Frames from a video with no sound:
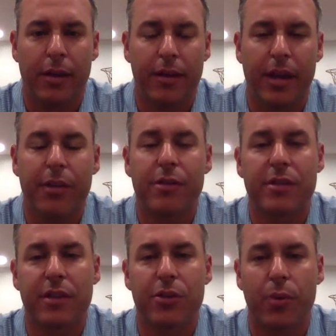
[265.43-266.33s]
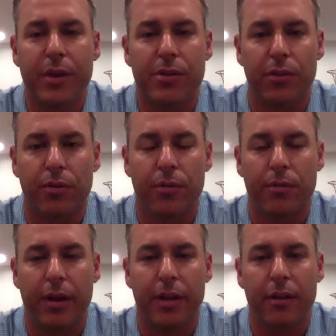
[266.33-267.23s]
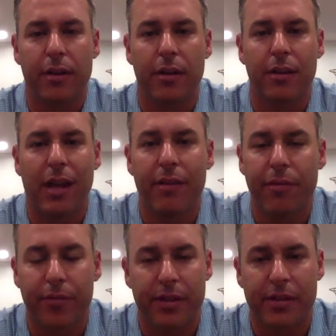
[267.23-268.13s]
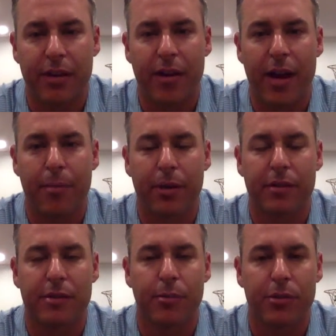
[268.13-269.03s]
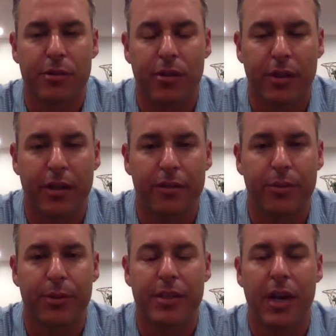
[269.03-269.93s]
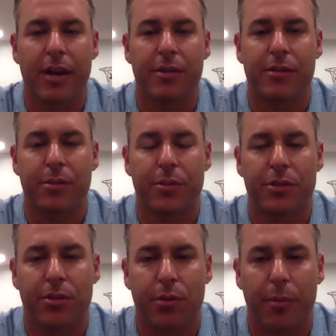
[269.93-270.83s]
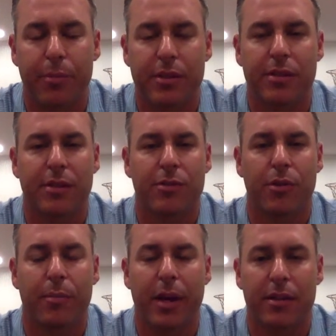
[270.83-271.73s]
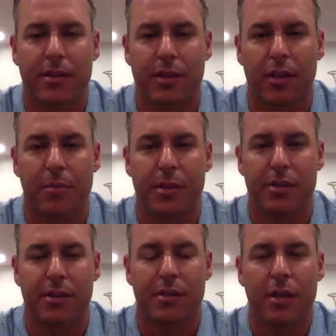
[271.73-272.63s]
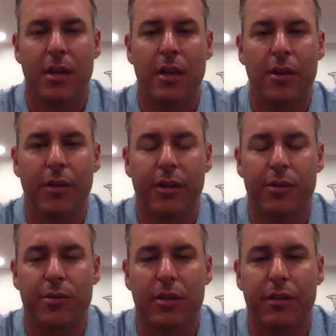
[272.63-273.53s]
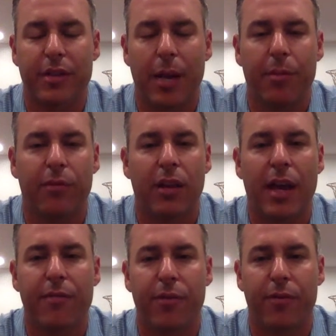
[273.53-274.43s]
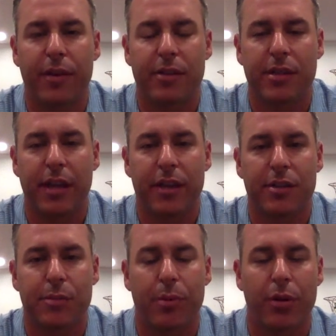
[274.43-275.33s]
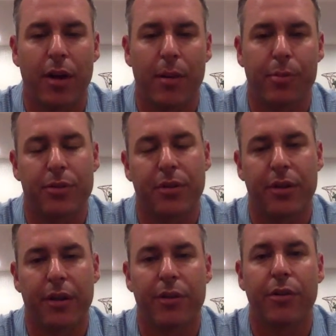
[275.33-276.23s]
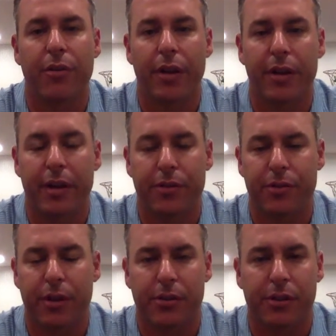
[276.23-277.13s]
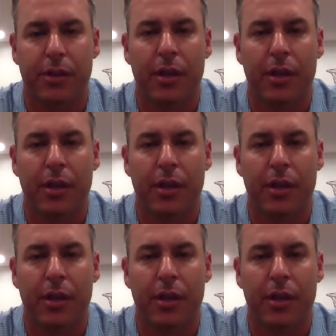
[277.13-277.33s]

The other is situational, right? Life events that are happening. Someone's looking to retire. Someone's sold a business or about to sell a business, right? Those type of life events that can spur an opportunity to create an introduction.